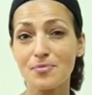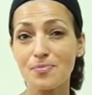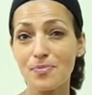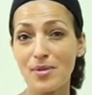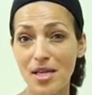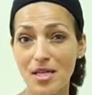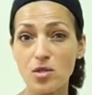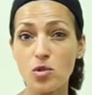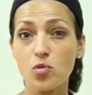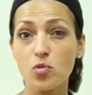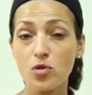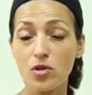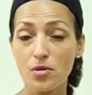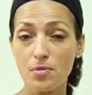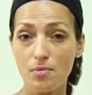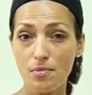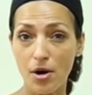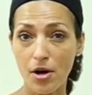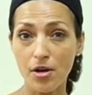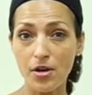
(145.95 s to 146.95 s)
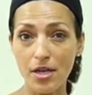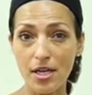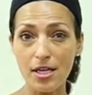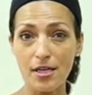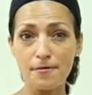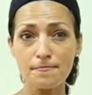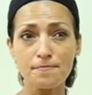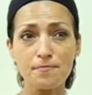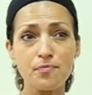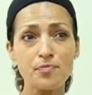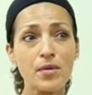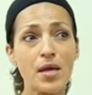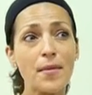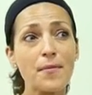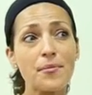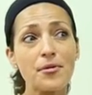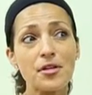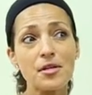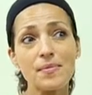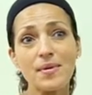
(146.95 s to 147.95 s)
Plus World Market.
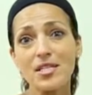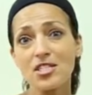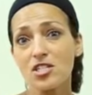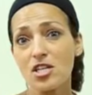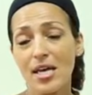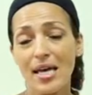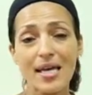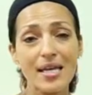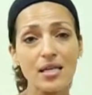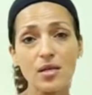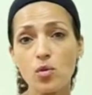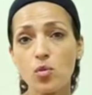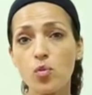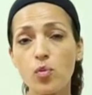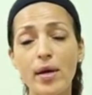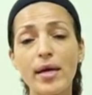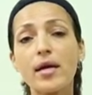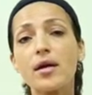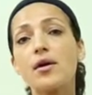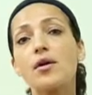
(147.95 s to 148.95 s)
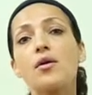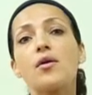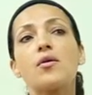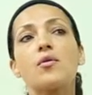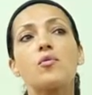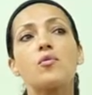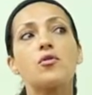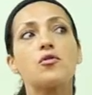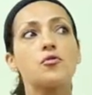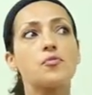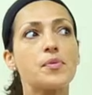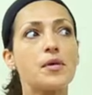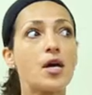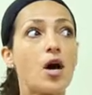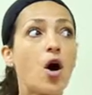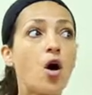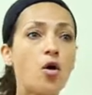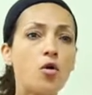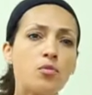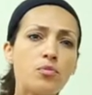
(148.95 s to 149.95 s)
Pretty much anywhere where it would be a
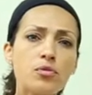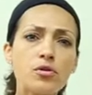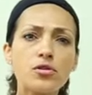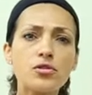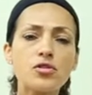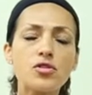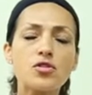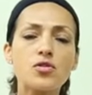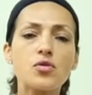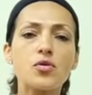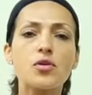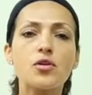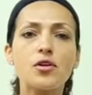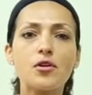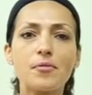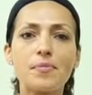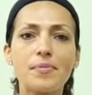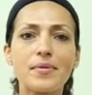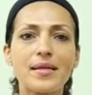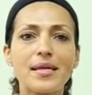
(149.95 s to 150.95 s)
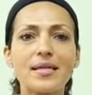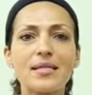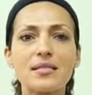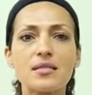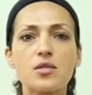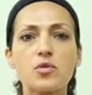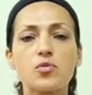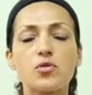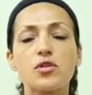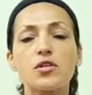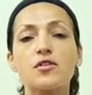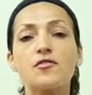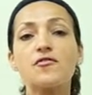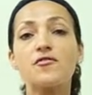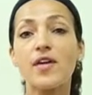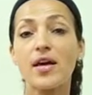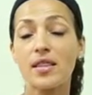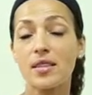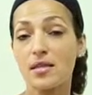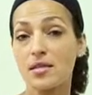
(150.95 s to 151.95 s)
home goods store or places where you can
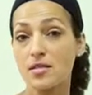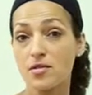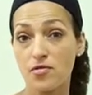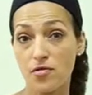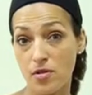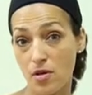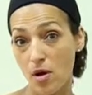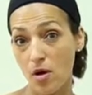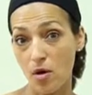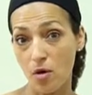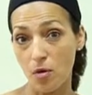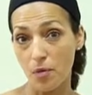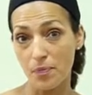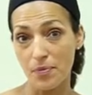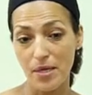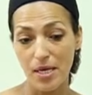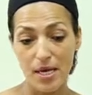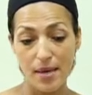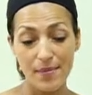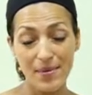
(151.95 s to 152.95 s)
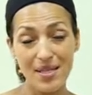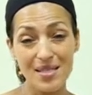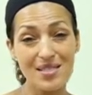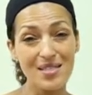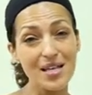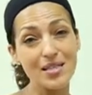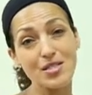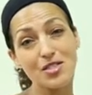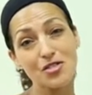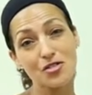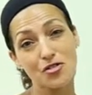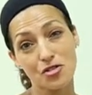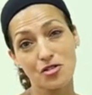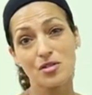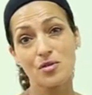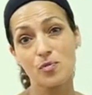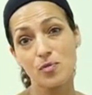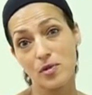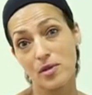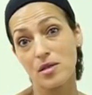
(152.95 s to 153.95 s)
find things for the home, because that's
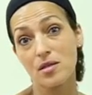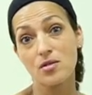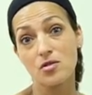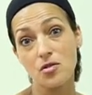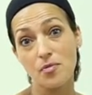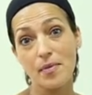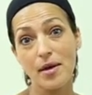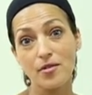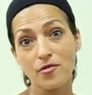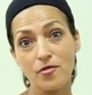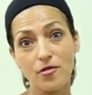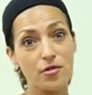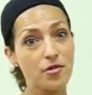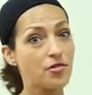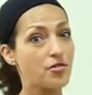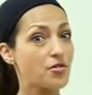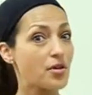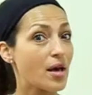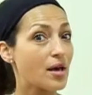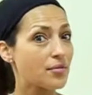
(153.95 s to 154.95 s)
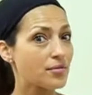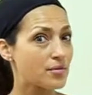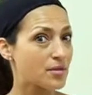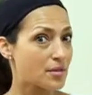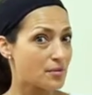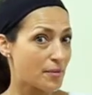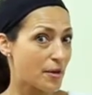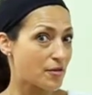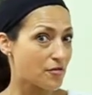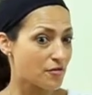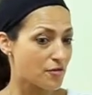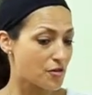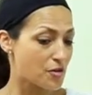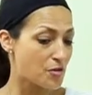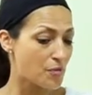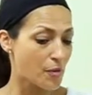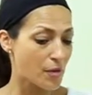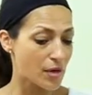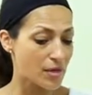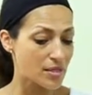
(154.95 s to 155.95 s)
usually what these are meant for. They're not really meant for
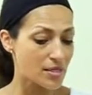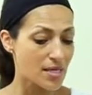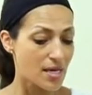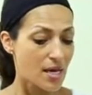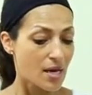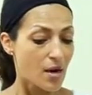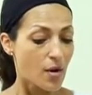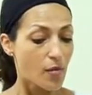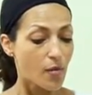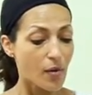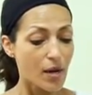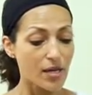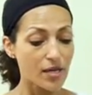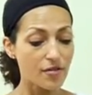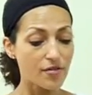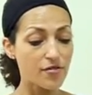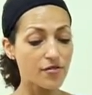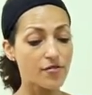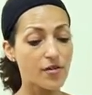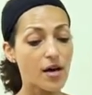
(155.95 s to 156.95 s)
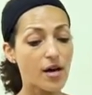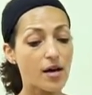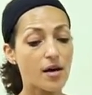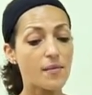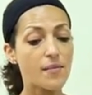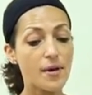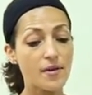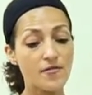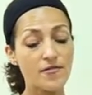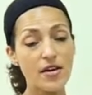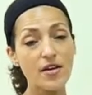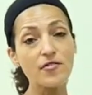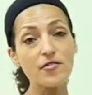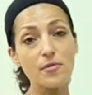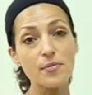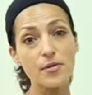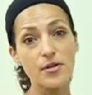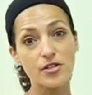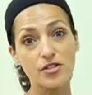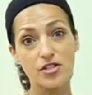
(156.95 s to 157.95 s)
newborns. One of my
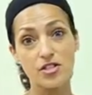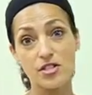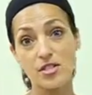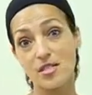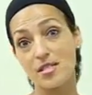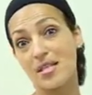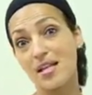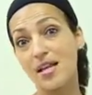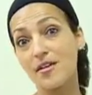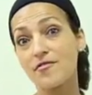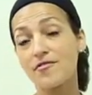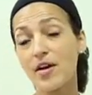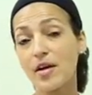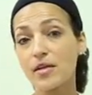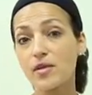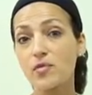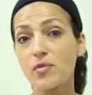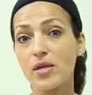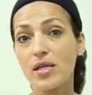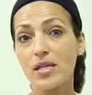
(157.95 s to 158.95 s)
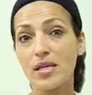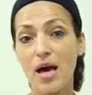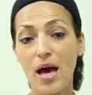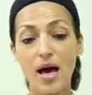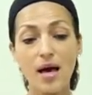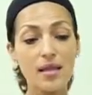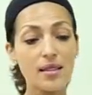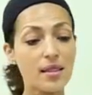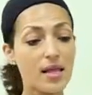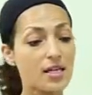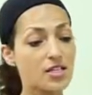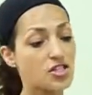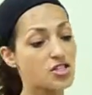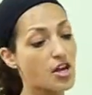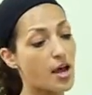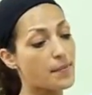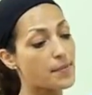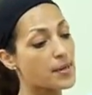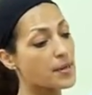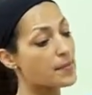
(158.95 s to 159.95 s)
favorite purchases that I found in one of the online
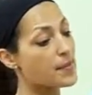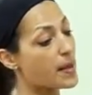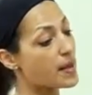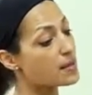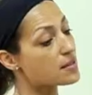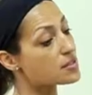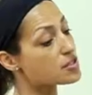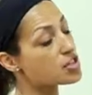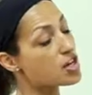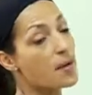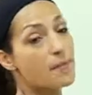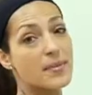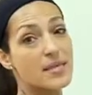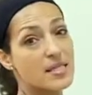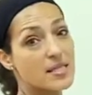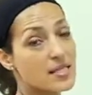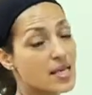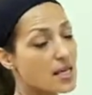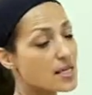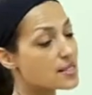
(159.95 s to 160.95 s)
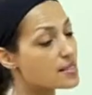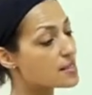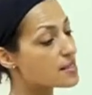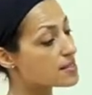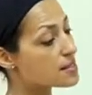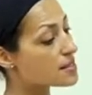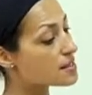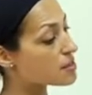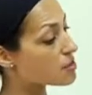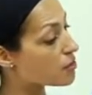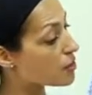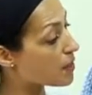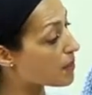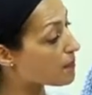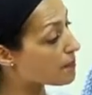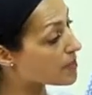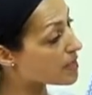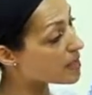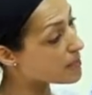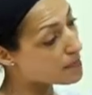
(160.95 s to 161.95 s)
shopping sites is this
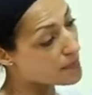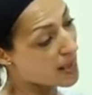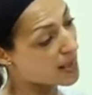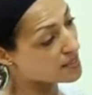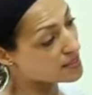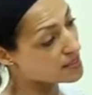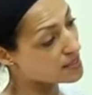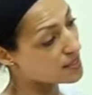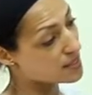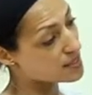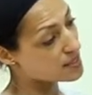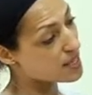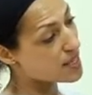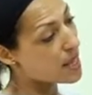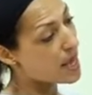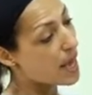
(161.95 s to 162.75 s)
great big basket.